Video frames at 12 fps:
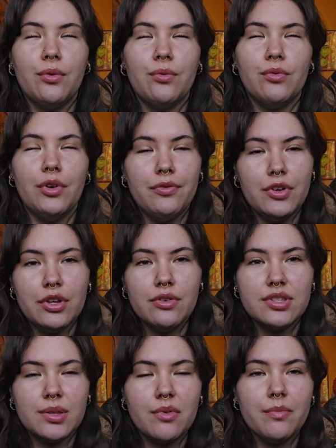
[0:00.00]
review
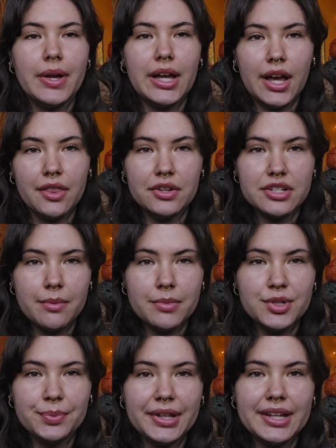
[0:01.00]
some of my other
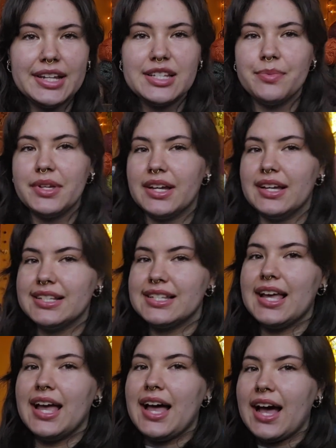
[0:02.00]
temperature blankets, because
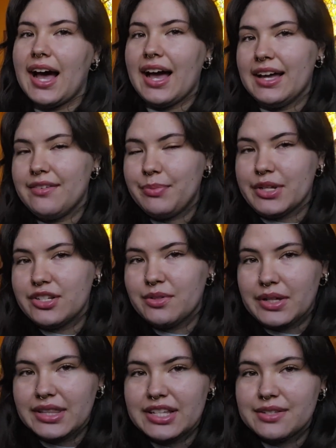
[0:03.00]
I've been
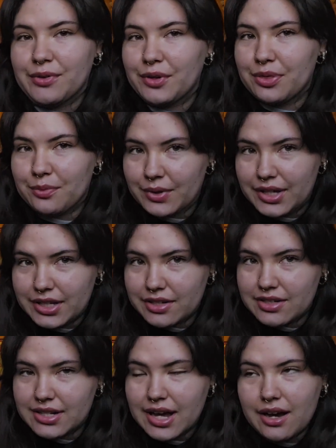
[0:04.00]
doing these for 3
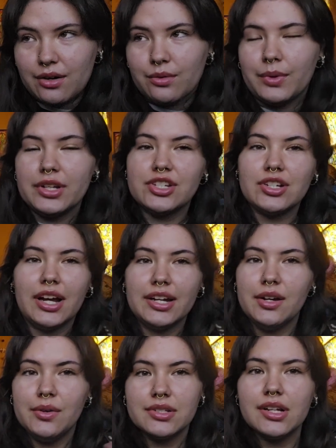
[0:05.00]
years now, which I
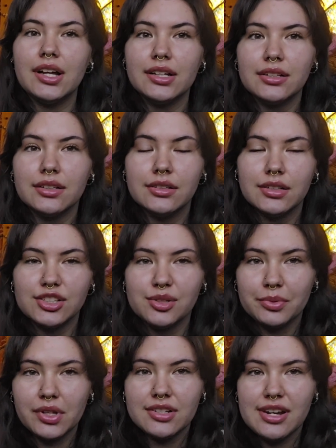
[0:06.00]
know is not a
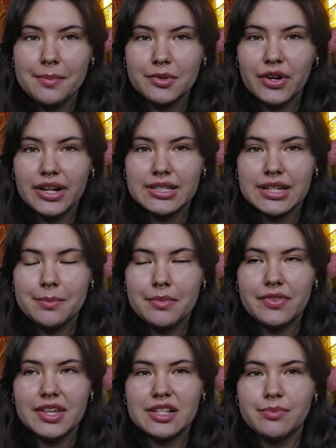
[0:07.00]
super long time in the grand scheme of
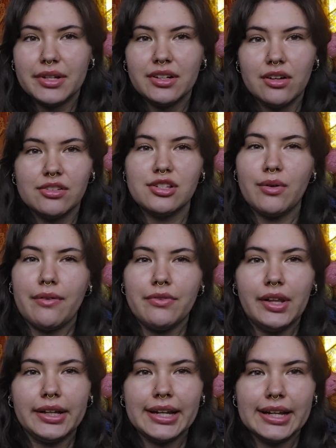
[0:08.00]
things, but also I feel
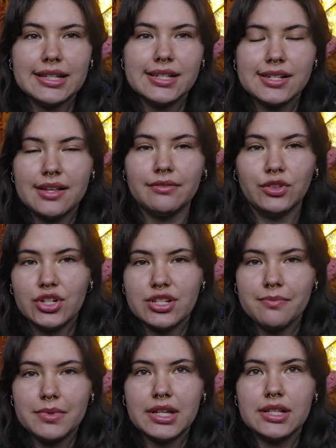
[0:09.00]
like it is because I've learned
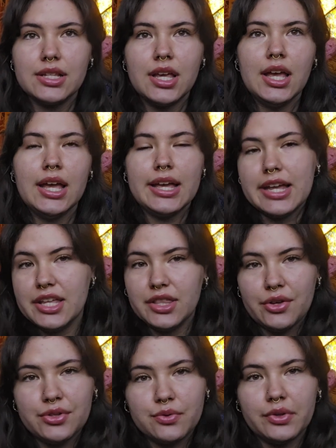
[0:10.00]
some things in
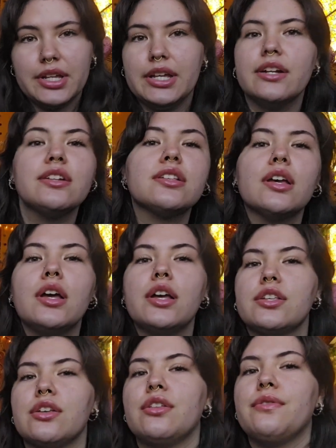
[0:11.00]
those 3 years.
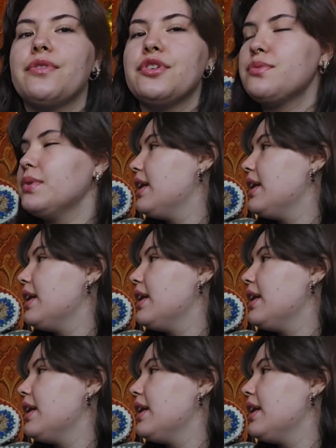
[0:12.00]
So the first one